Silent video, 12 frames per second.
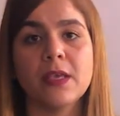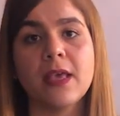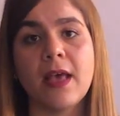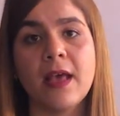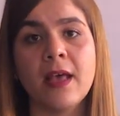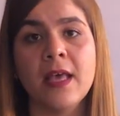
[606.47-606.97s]

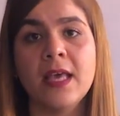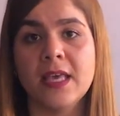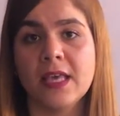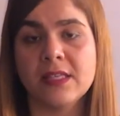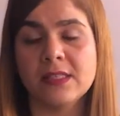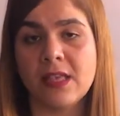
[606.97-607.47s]
Yeah,
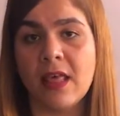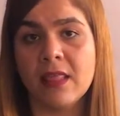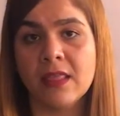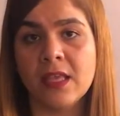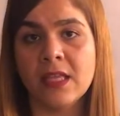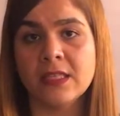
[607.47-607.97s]
it's
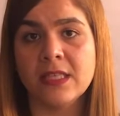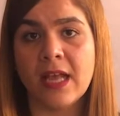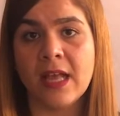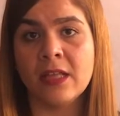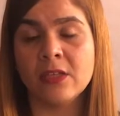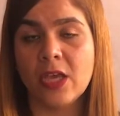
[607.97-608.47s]
something
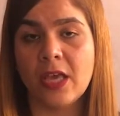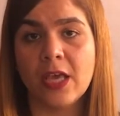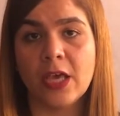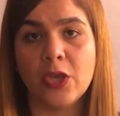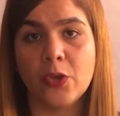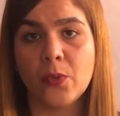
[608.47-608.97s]
that
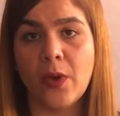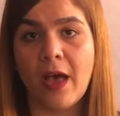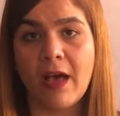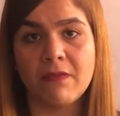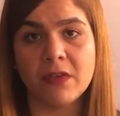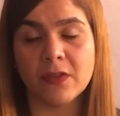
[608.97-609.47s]
you
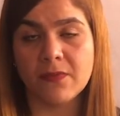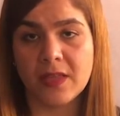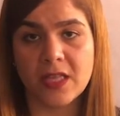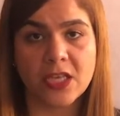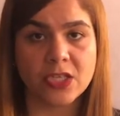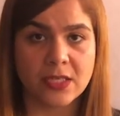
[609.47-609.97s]
haven't
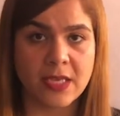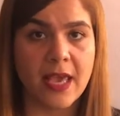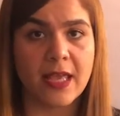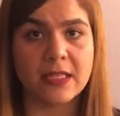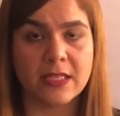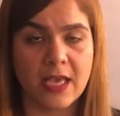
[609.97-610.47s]
finished
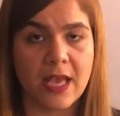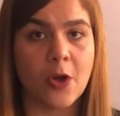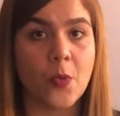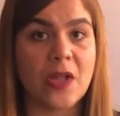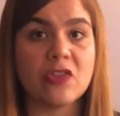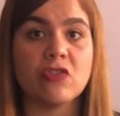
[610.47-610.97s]
yet. Yeah,
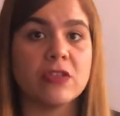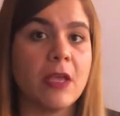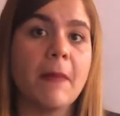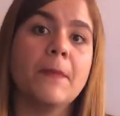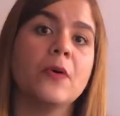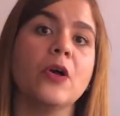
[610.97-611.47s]
¿cuánto
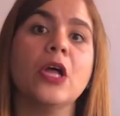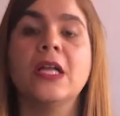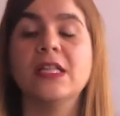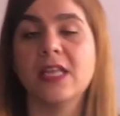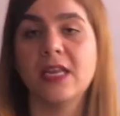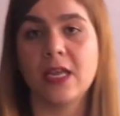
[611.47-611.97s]
tiempo
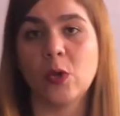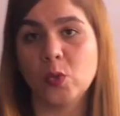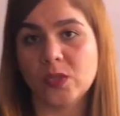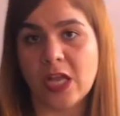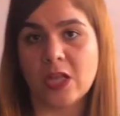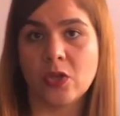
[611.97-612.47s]
tienes
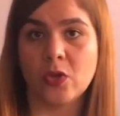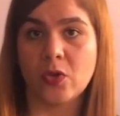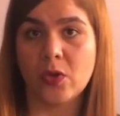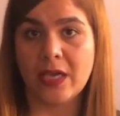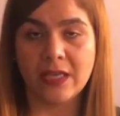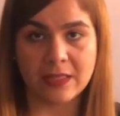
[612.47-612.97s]

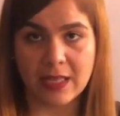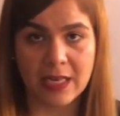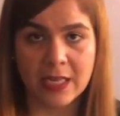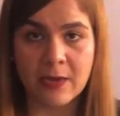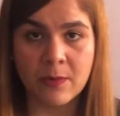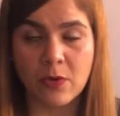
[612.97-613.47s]
usando este
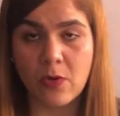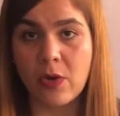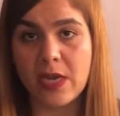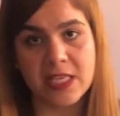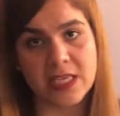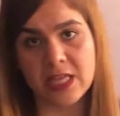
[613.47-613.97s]
libro o
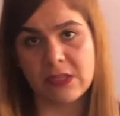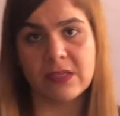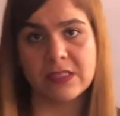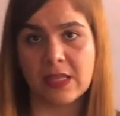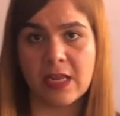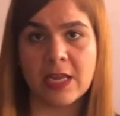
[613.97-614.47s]
leyendo
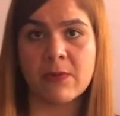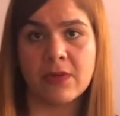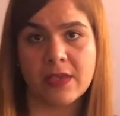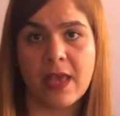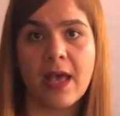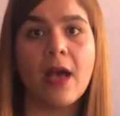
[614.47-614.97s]
este libro?
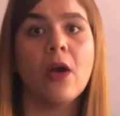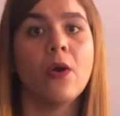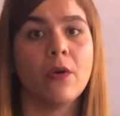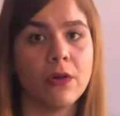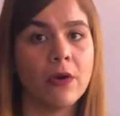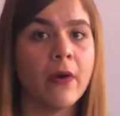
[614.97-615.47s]
Yeah,
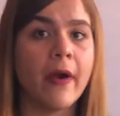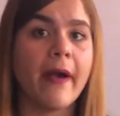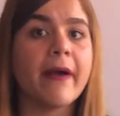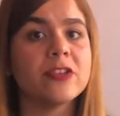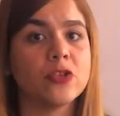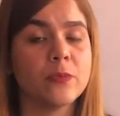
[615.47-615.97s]
how long
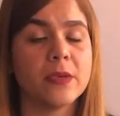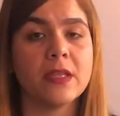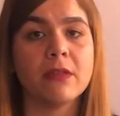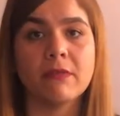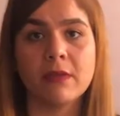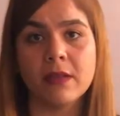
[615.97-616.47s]
have you
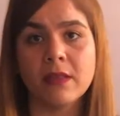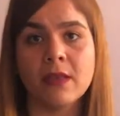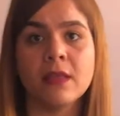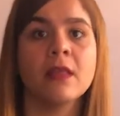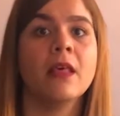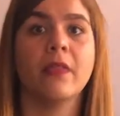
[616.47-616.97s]
been
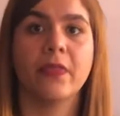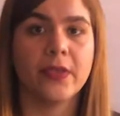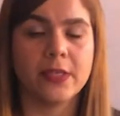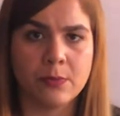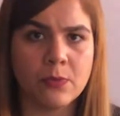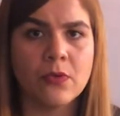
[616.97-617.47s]
reading
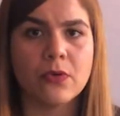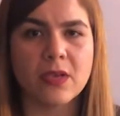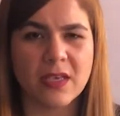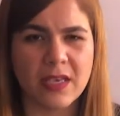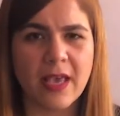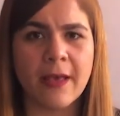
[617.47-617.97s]
this book?
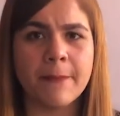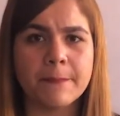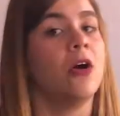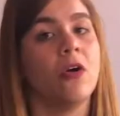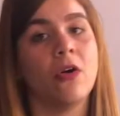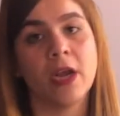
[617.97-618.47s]
Yeah,
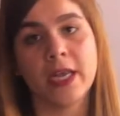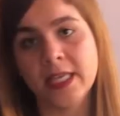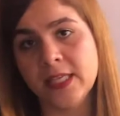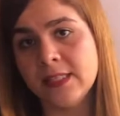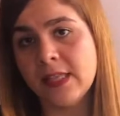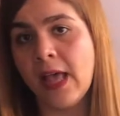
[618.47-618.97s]
or
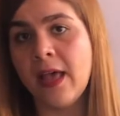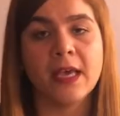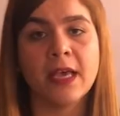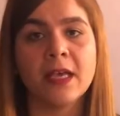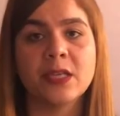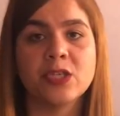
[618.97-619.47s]
Lisa,
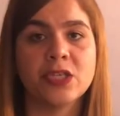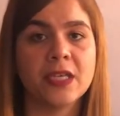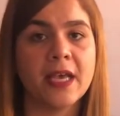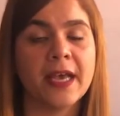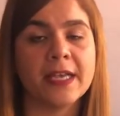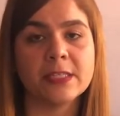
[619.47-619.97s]
yeah, she
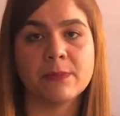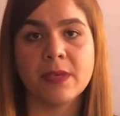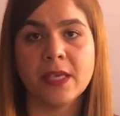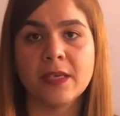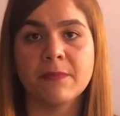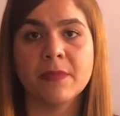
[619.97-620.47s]
has
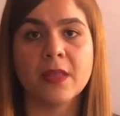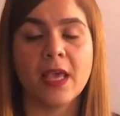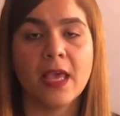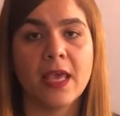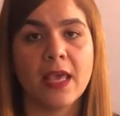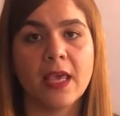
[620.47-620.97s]
been
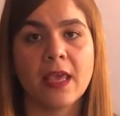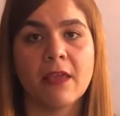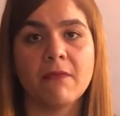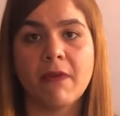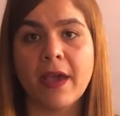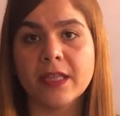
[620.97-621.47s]

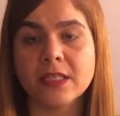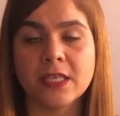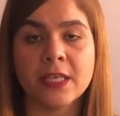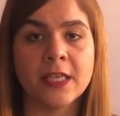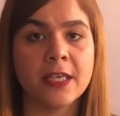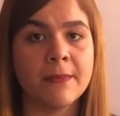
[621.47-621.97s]

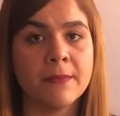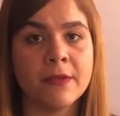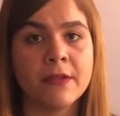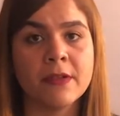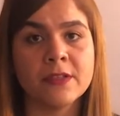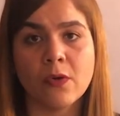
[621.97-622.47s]
writing
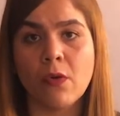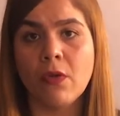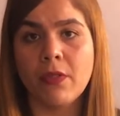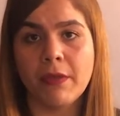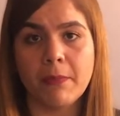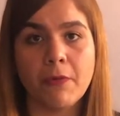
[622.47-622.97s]
emails
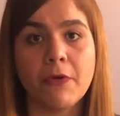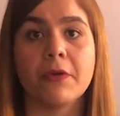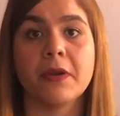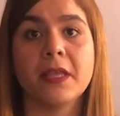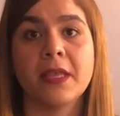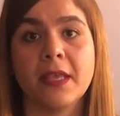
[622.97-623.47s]
all the
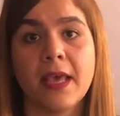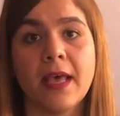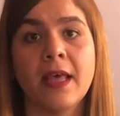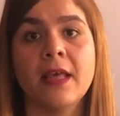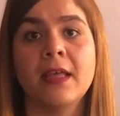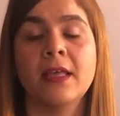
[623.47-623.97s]
morning.
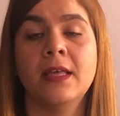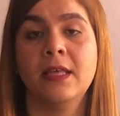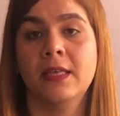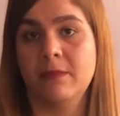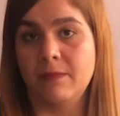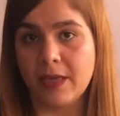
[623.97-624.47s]
Yeah,
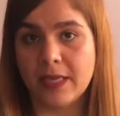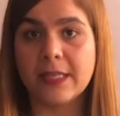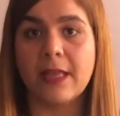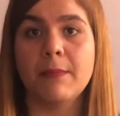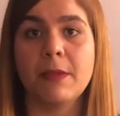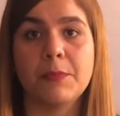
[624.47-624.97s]
it
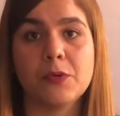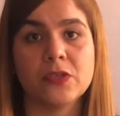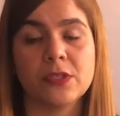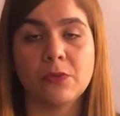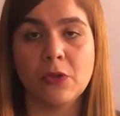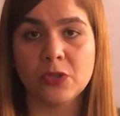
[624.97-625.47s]
can be
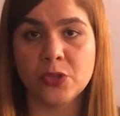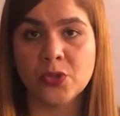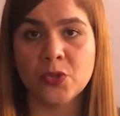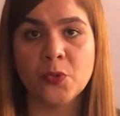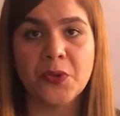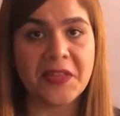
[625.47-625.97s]
possible
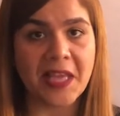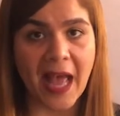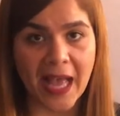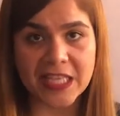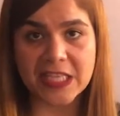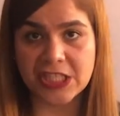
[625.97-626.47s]
too with the
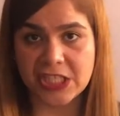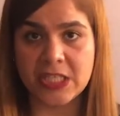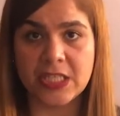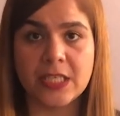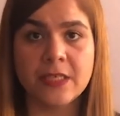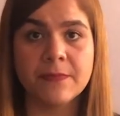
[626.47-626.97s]

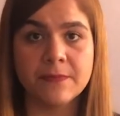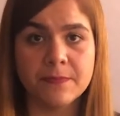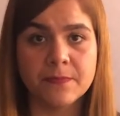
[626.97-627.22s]
ing.